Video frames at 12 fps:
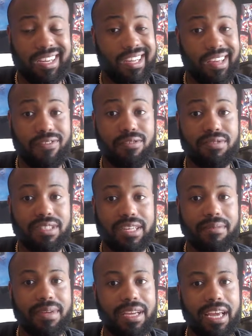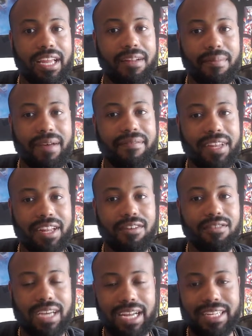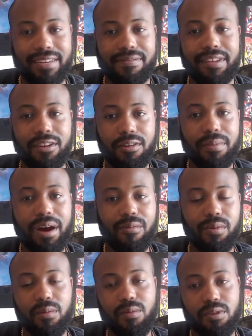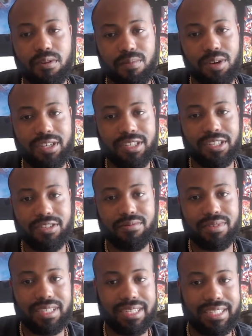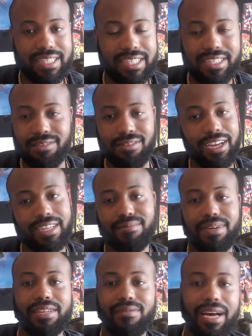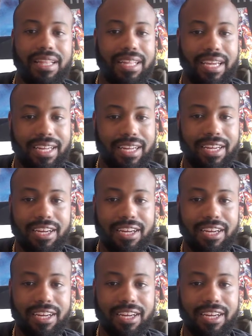If you see me any of my videos, I did a video about what Warner Brothers should do with DC, so that explains why I think